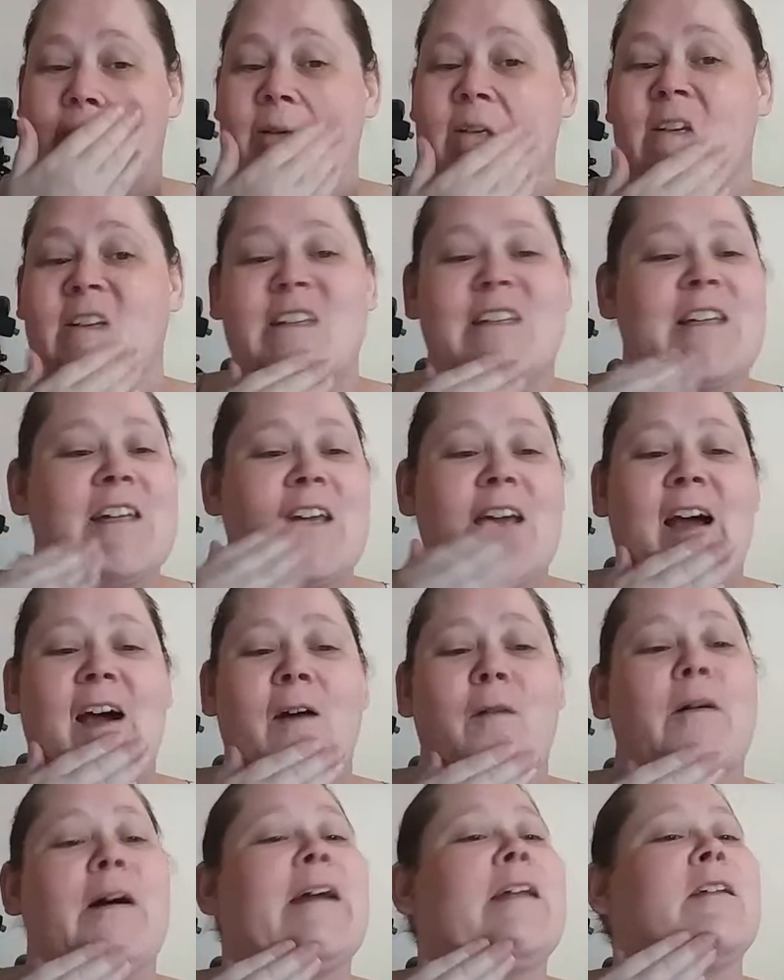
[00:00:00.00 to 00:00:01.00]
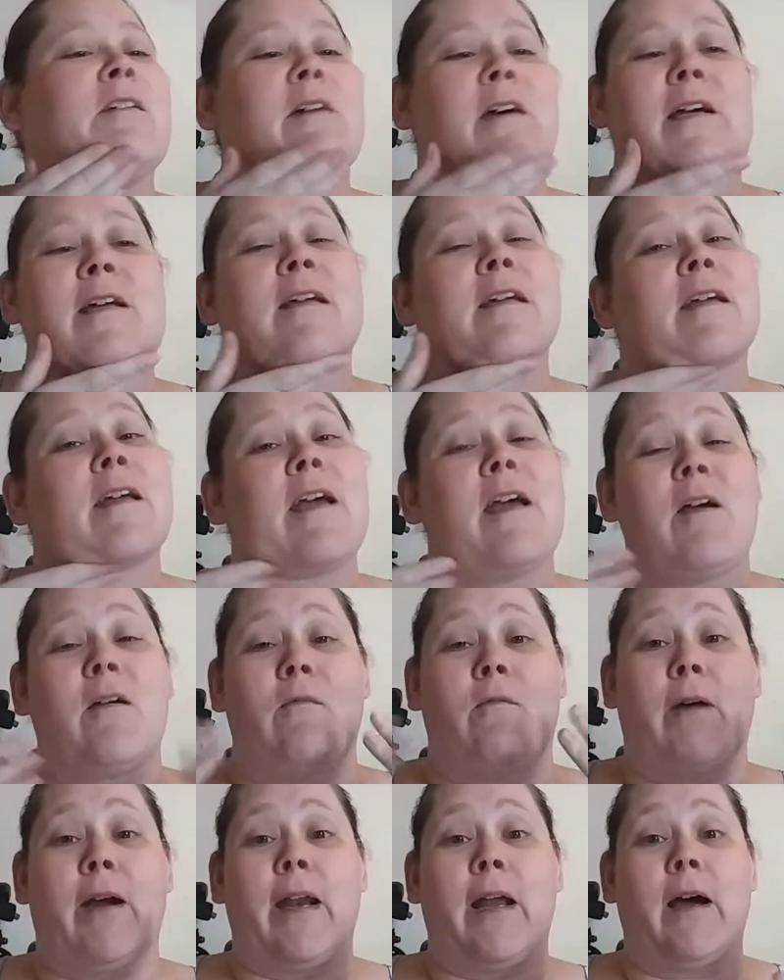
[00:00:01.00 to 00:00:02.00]
like to see how I do it.
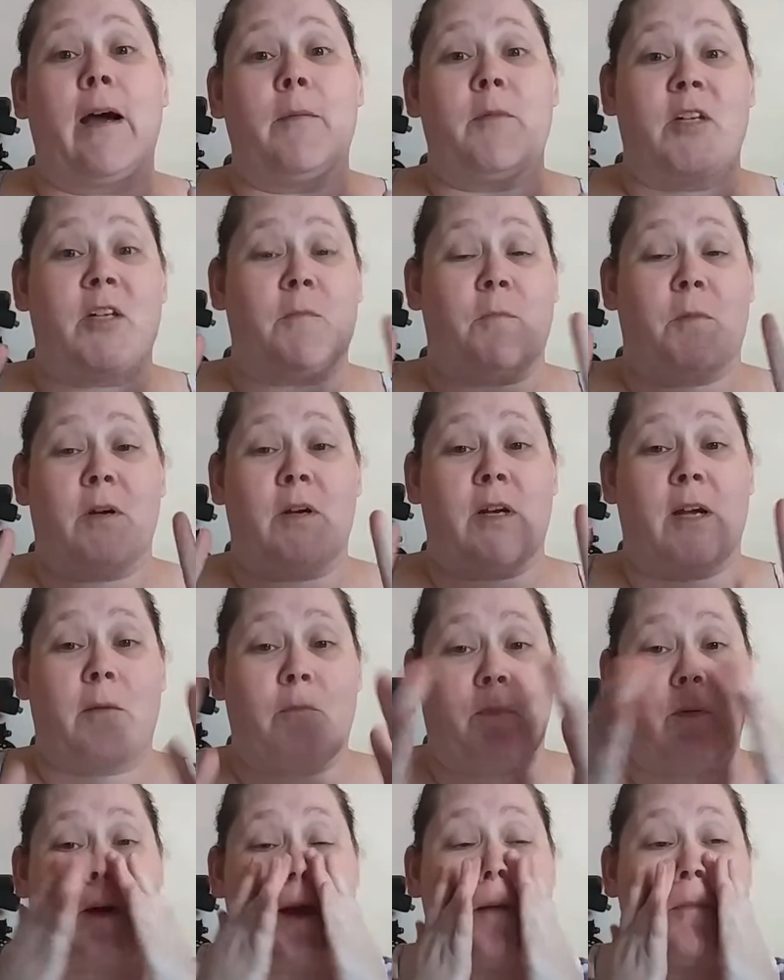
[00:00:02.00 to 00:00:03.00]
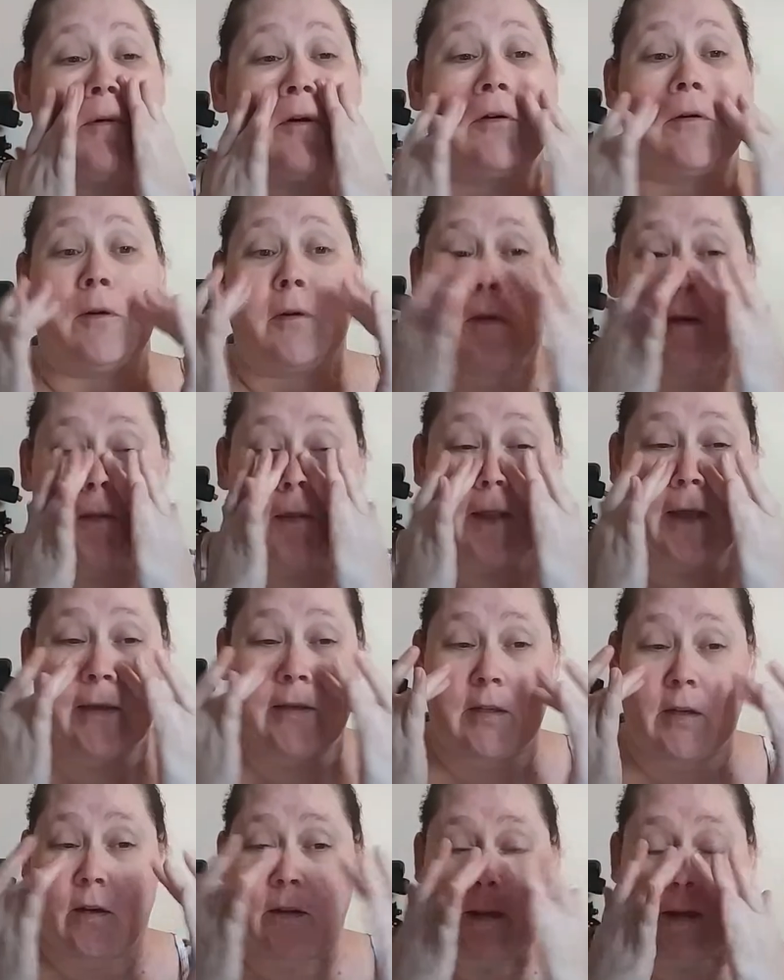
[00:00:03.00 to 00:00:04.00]
Right now I'm just putting on primer.
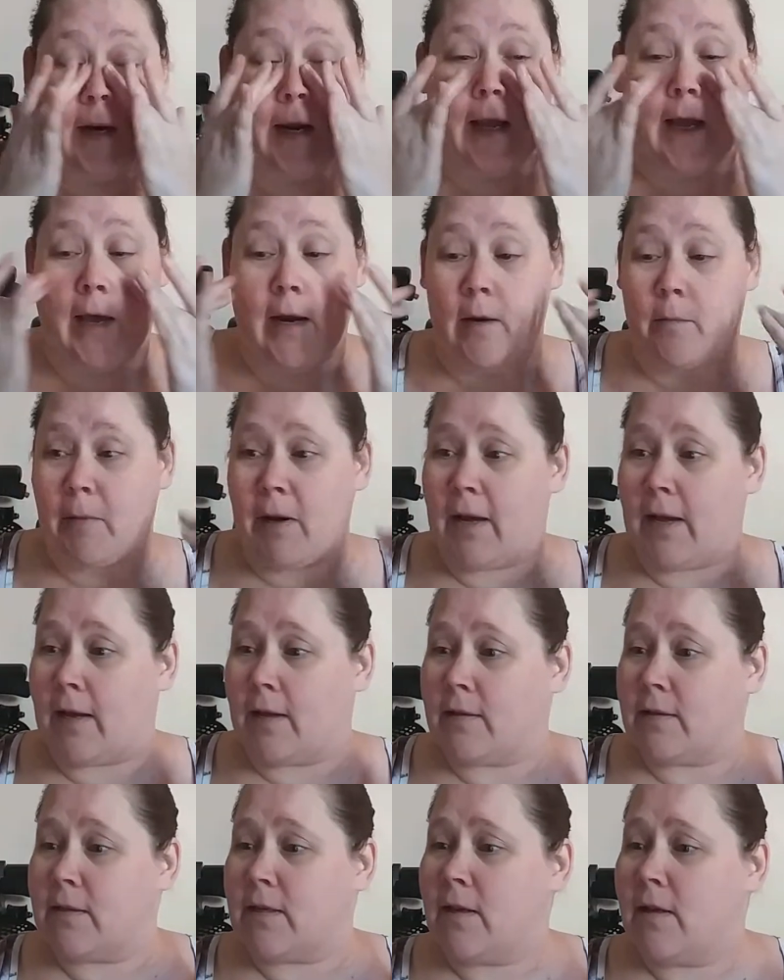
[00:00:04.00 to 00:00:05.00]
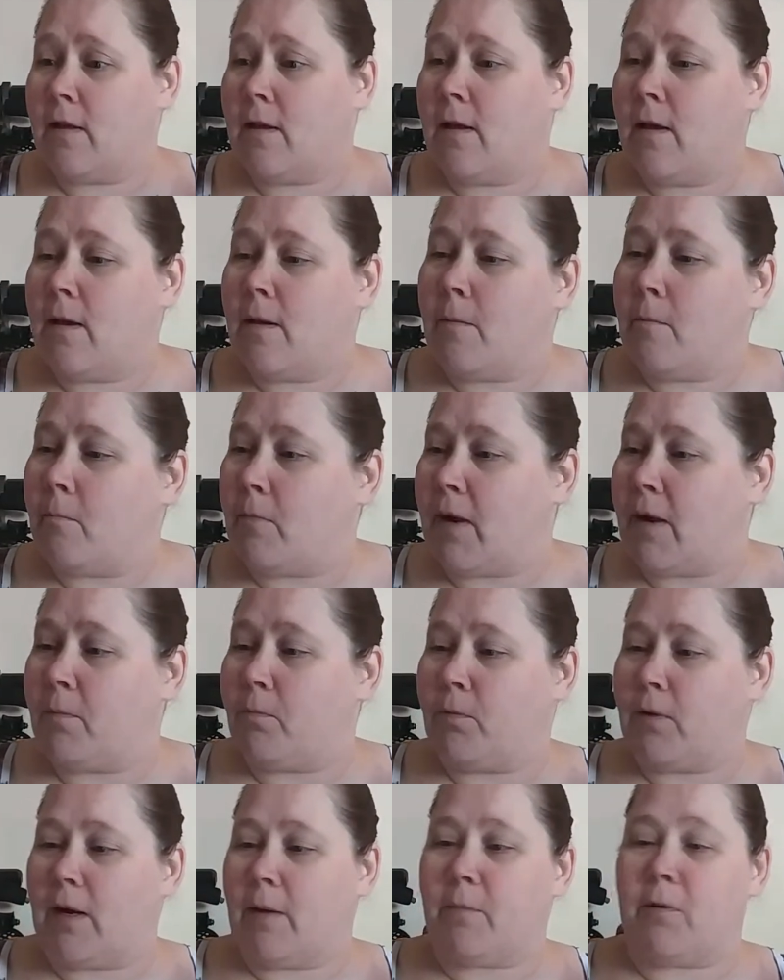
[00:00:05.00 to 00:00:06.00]
That's all that I had on my hands. My
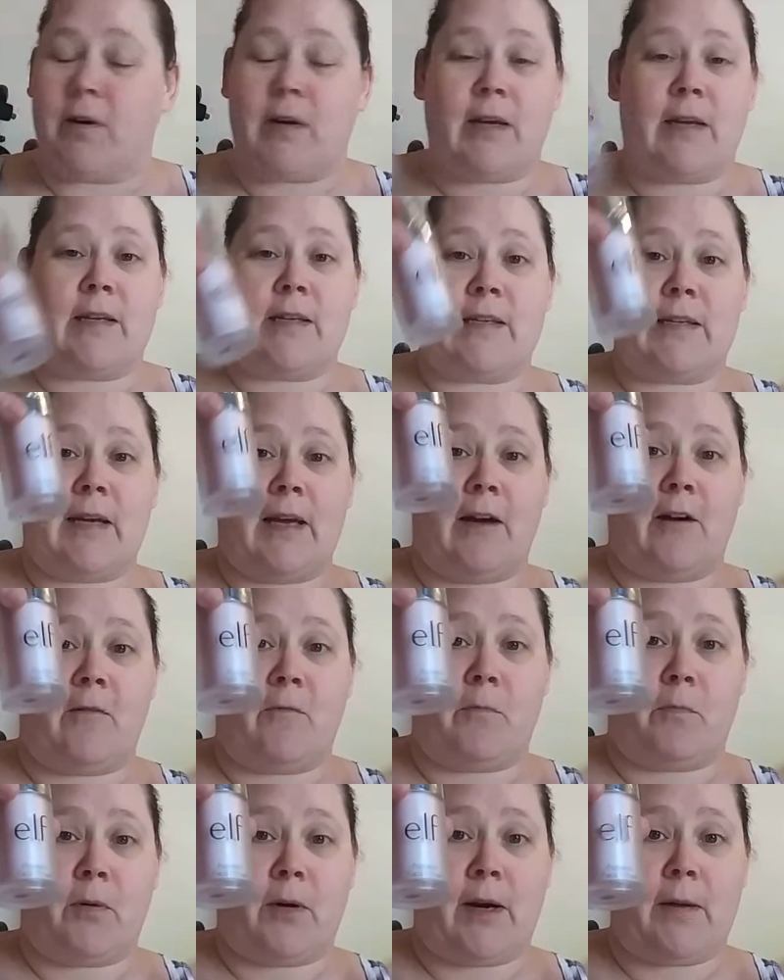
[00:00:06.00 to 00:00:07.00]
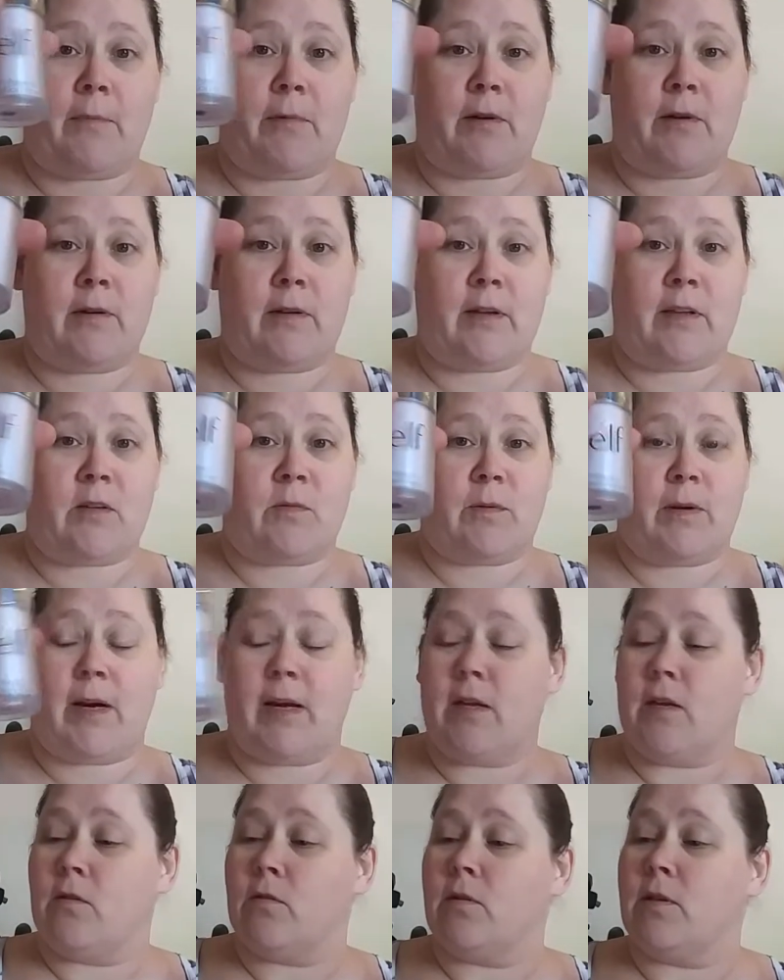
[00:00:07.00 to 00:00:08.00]
primer is e.l.f. primer. That's what I
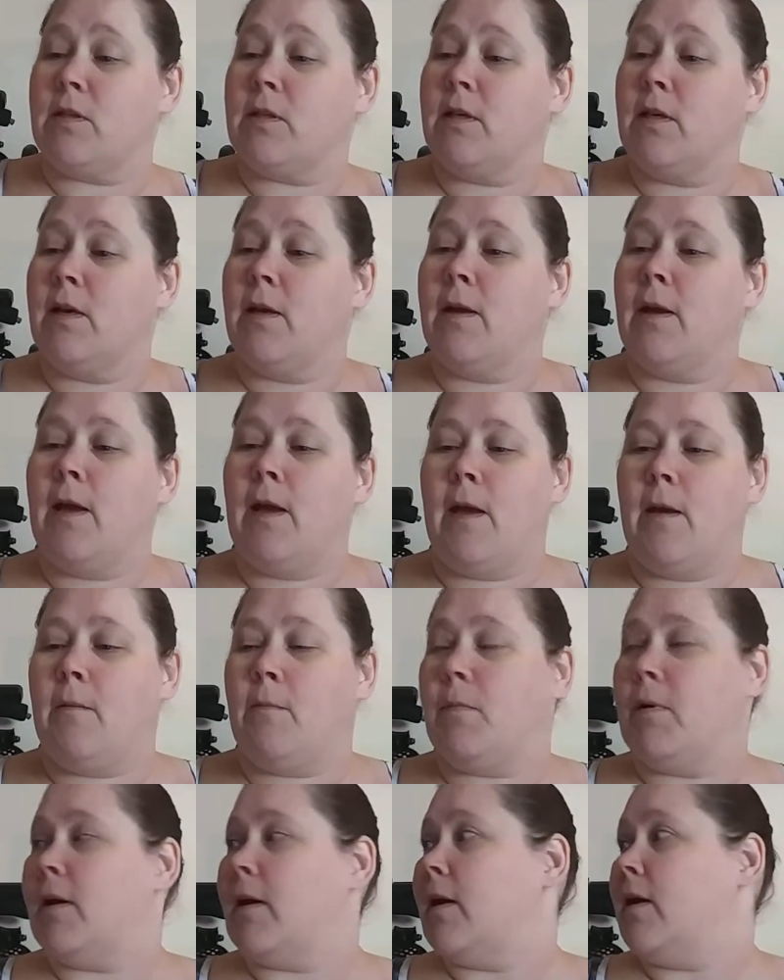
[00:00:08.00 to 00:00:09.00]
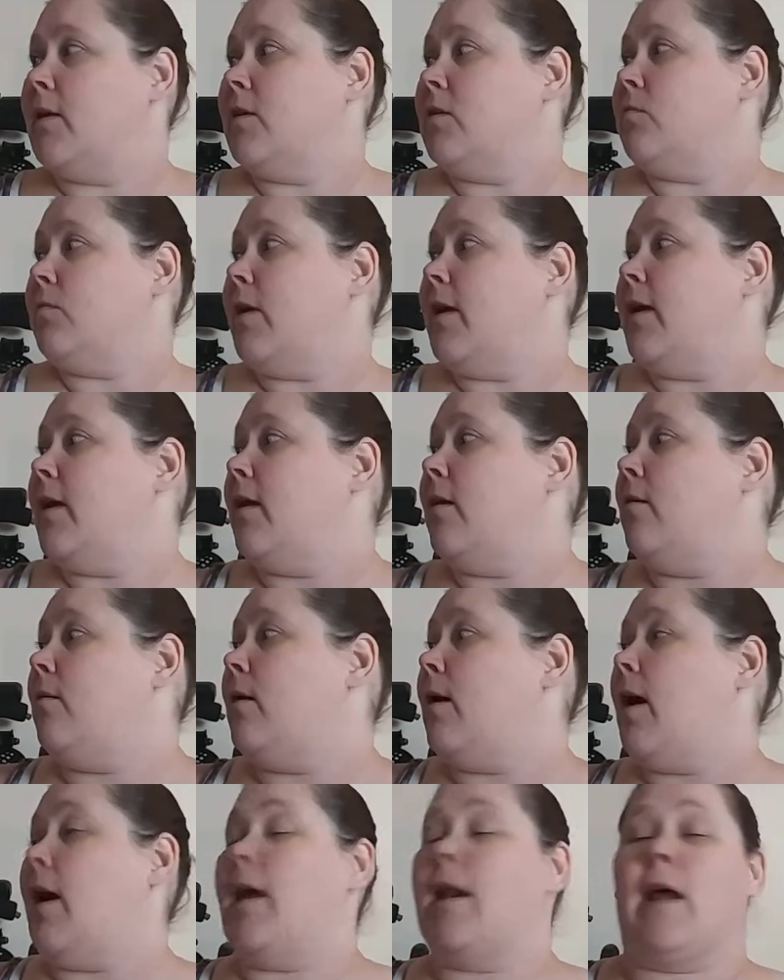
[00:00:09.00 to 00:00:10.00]
use because right now,
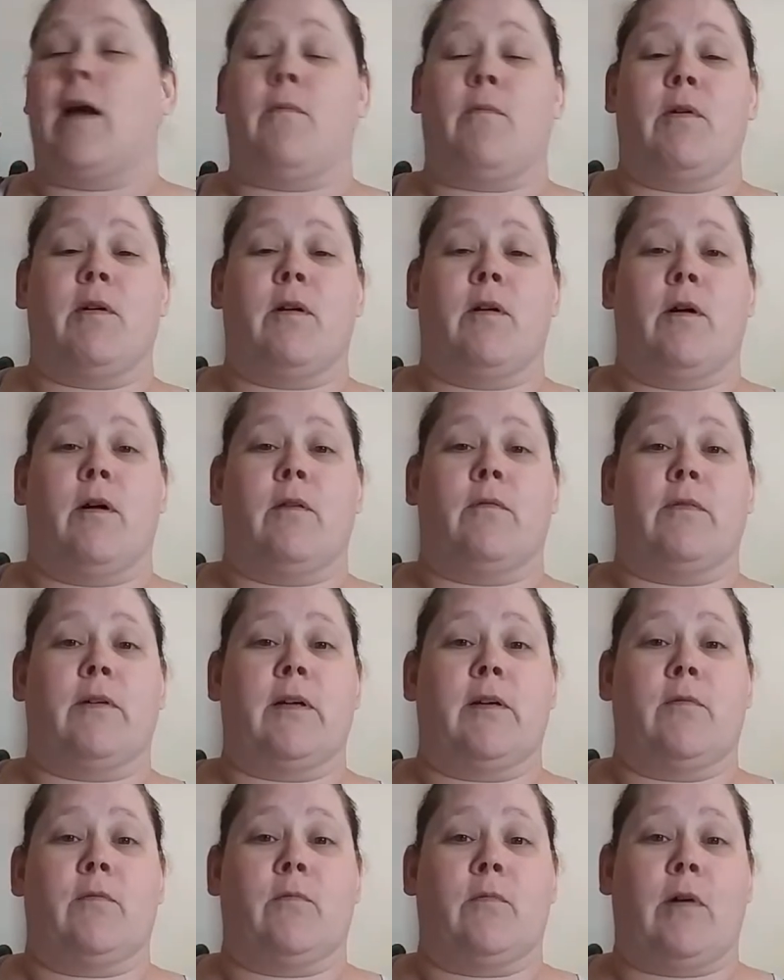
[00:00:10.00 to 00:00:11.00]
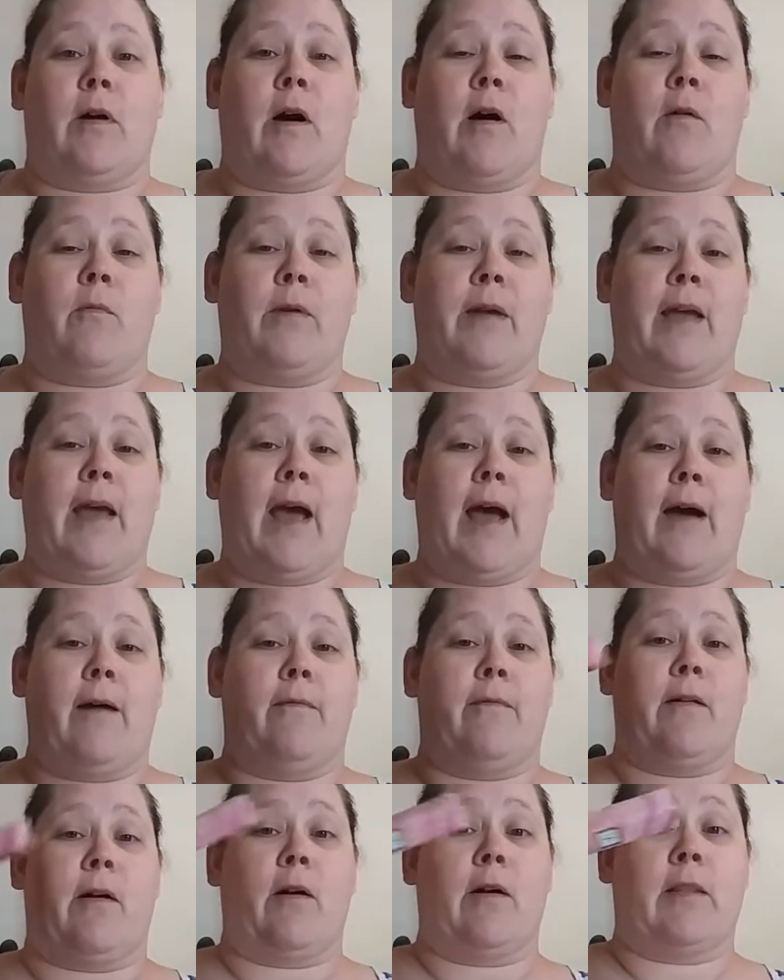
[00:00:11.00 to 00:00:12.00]
and I will go over it, all we have
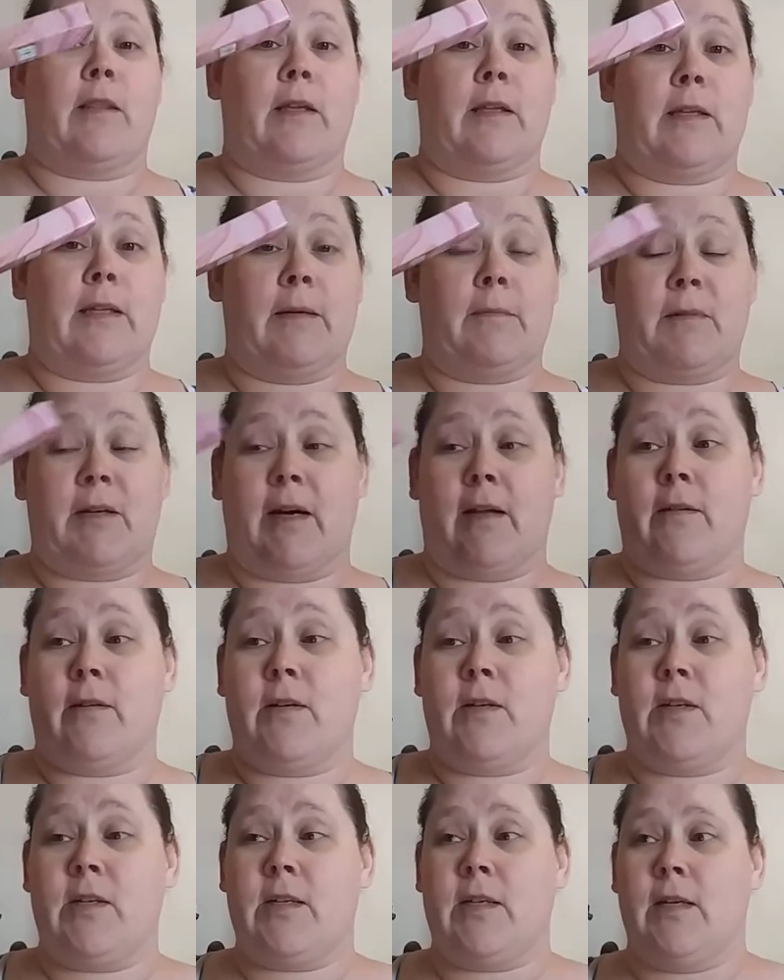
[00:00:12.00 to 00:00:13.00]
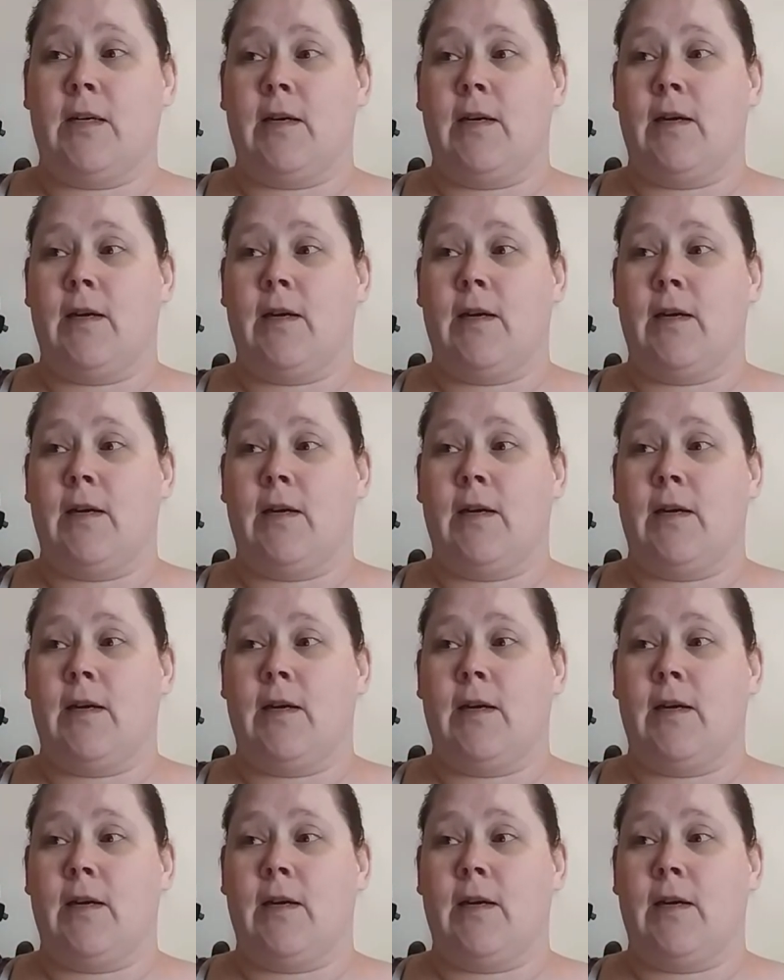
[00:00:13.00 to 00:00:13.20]
are the lip colors,